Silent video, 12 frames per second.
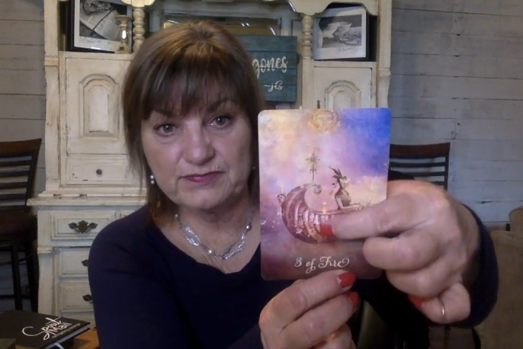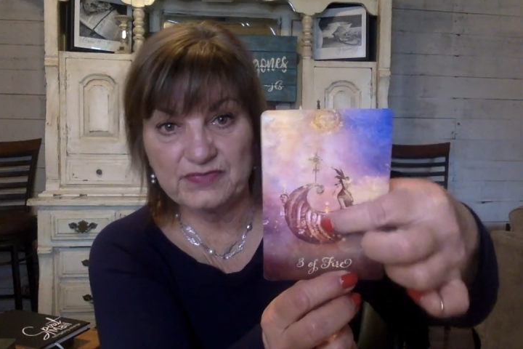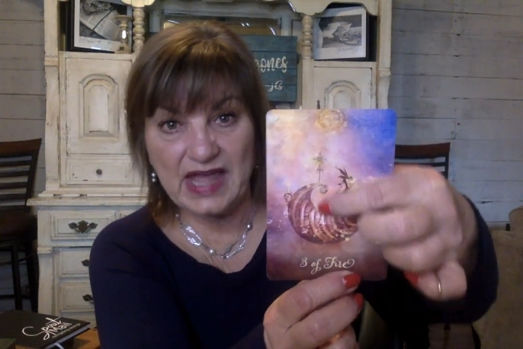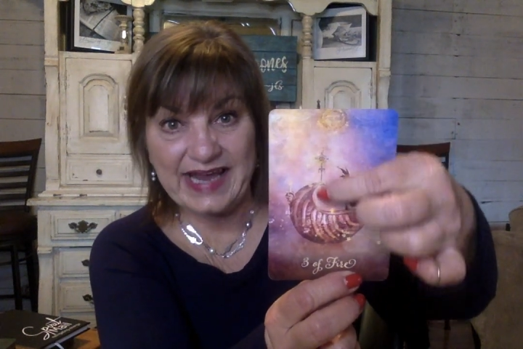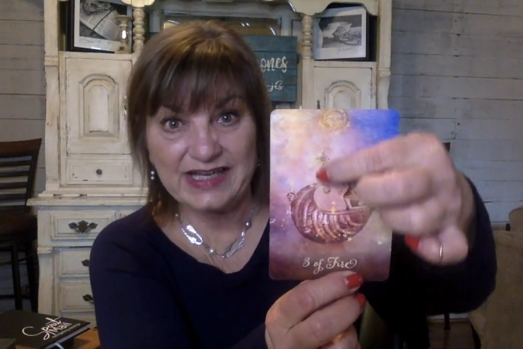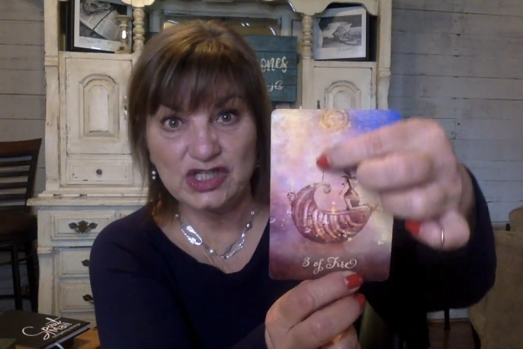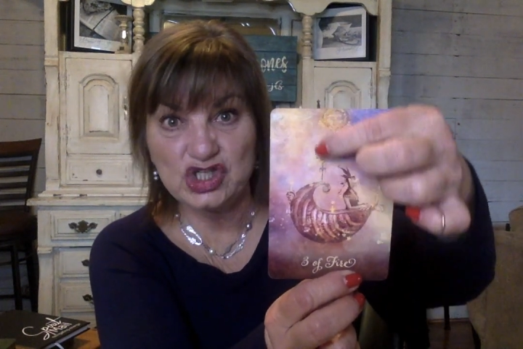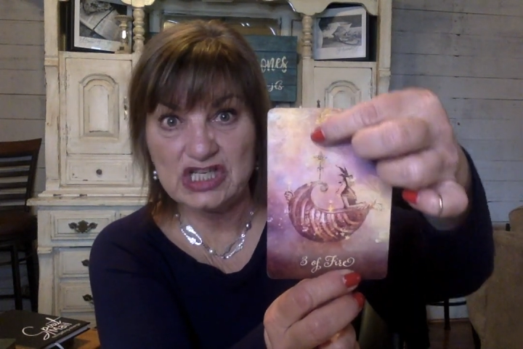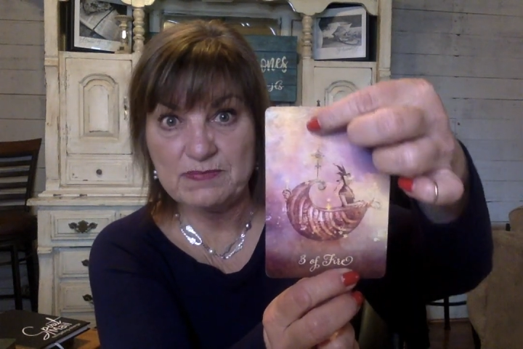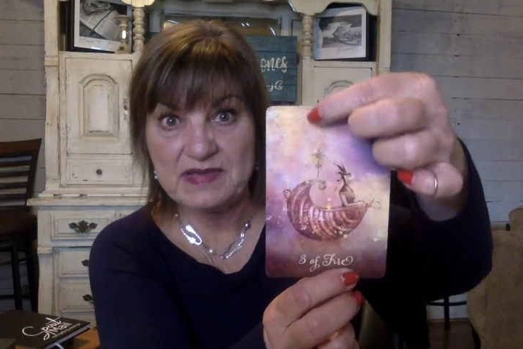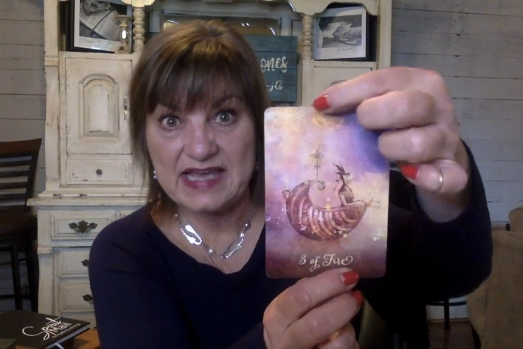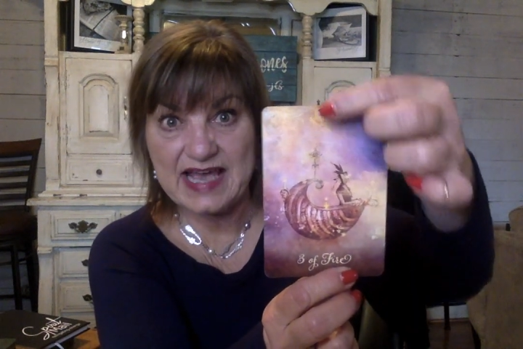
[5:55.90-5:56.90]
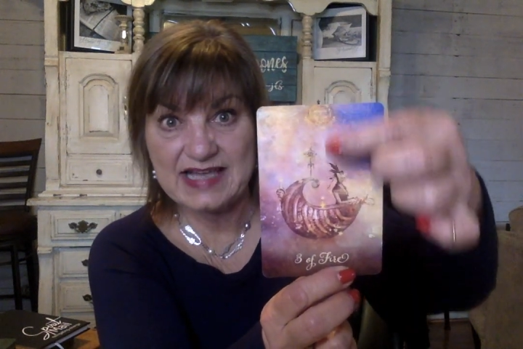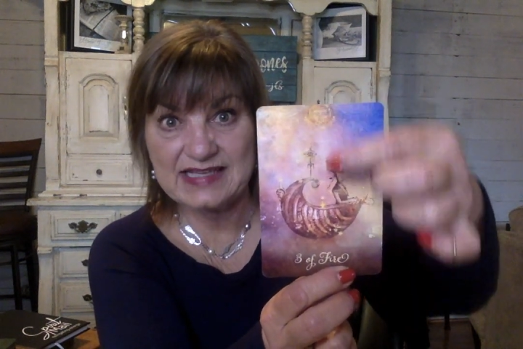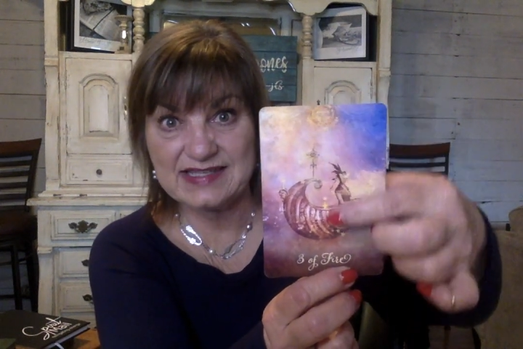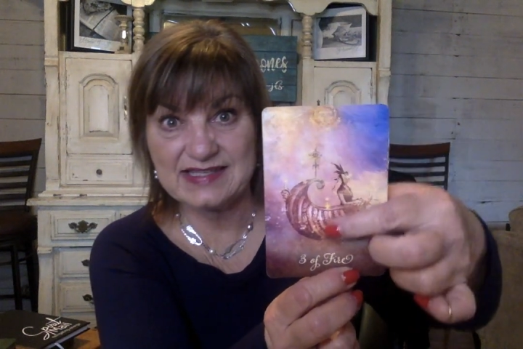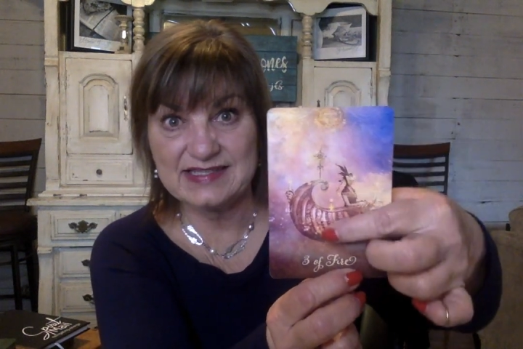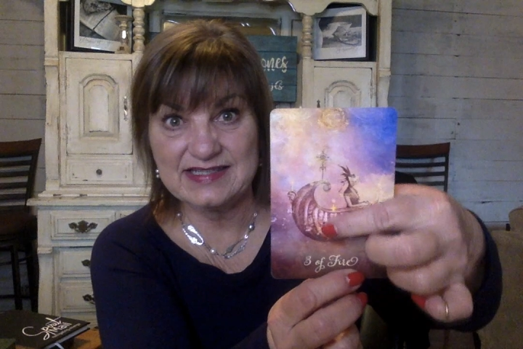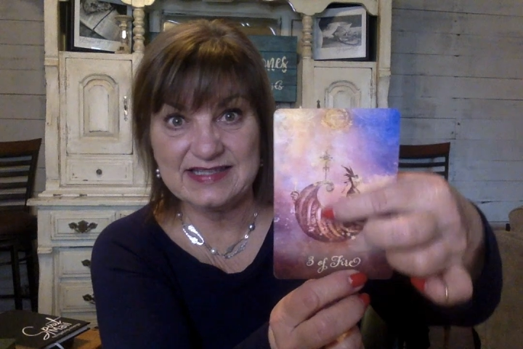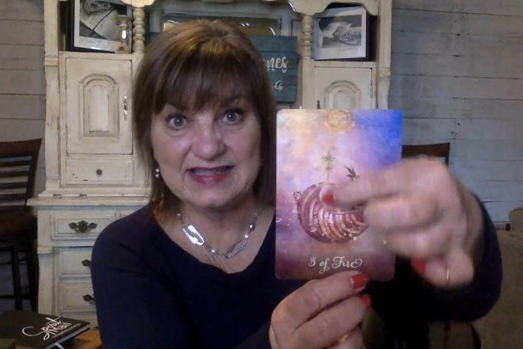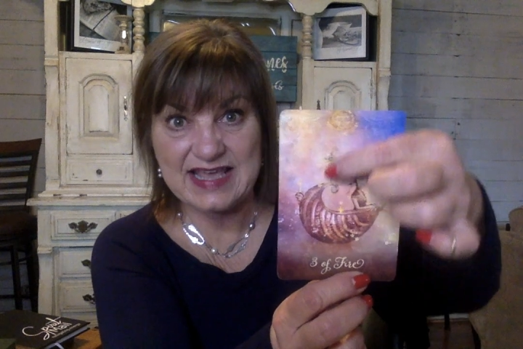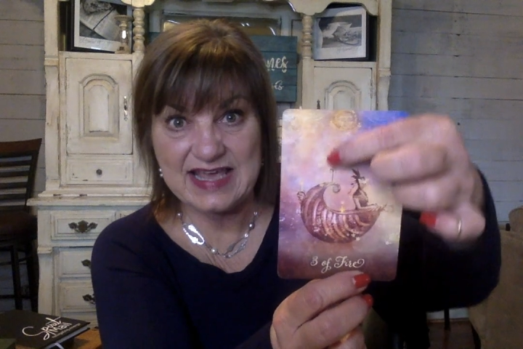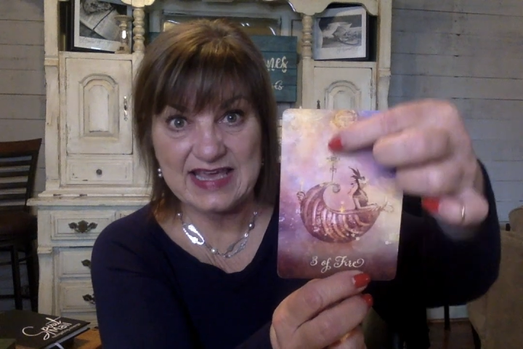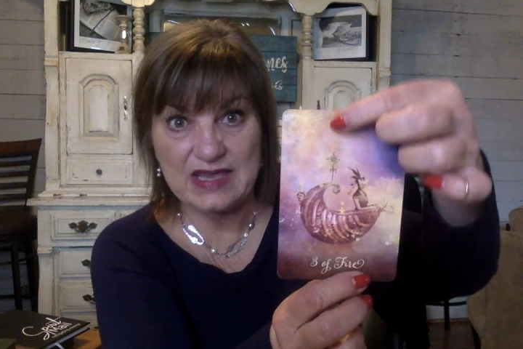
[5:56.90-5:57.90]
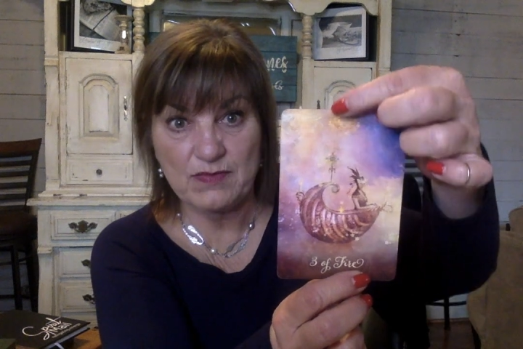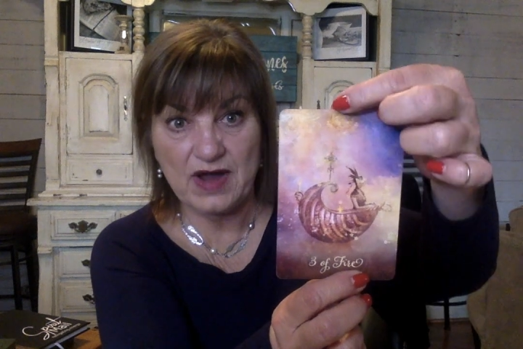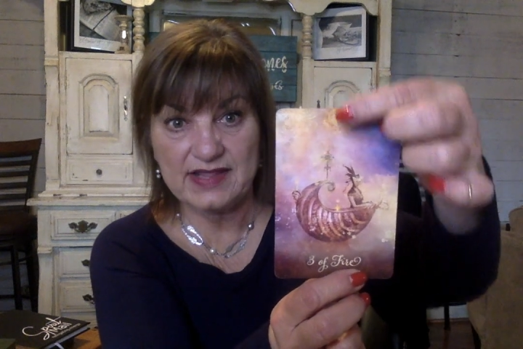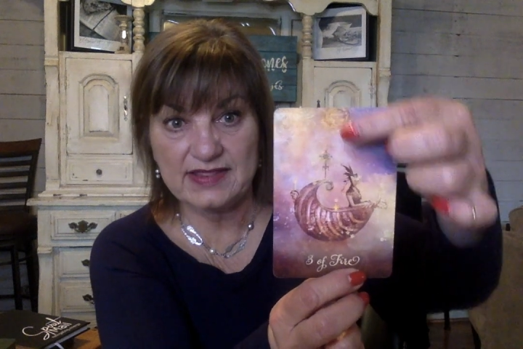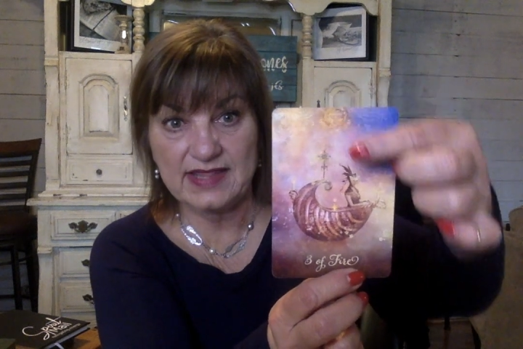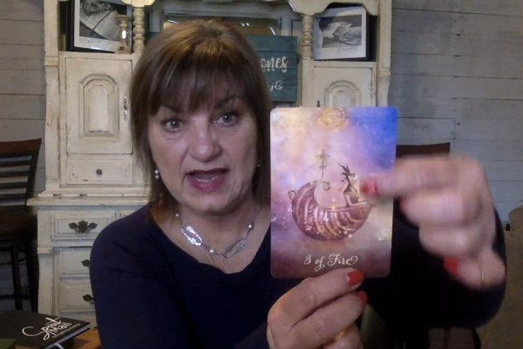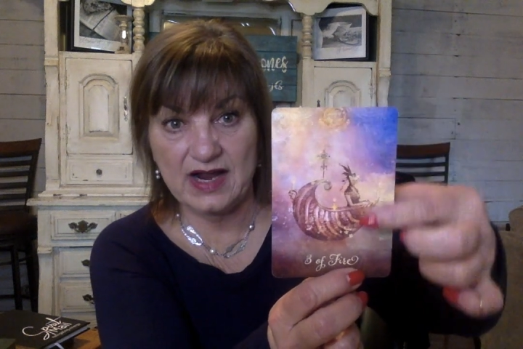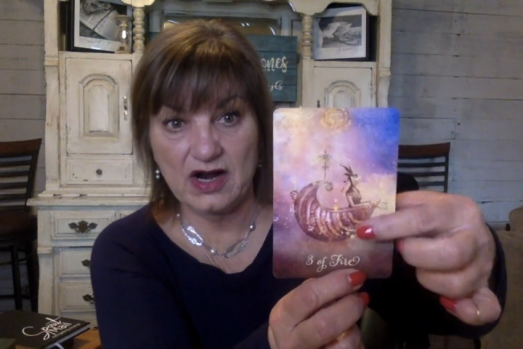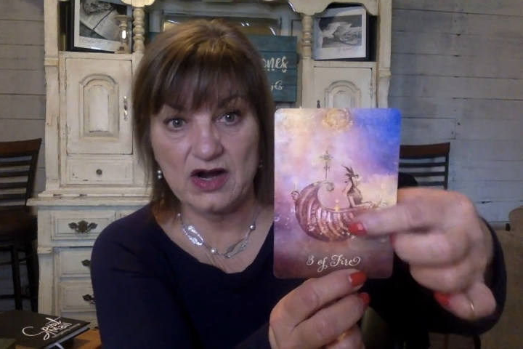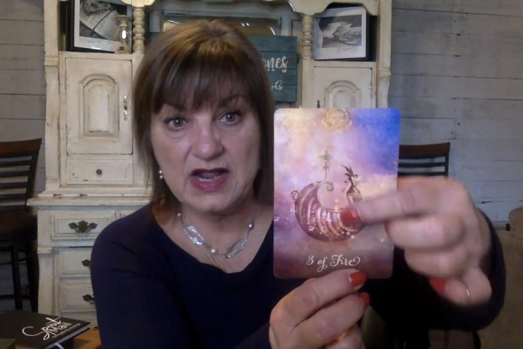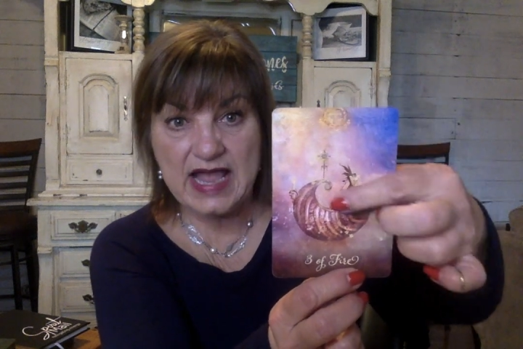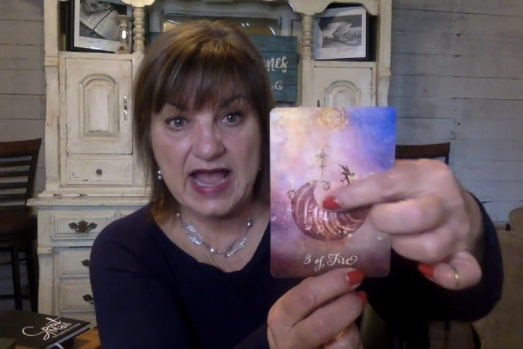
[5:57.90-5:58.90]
like a GPS thingy right there.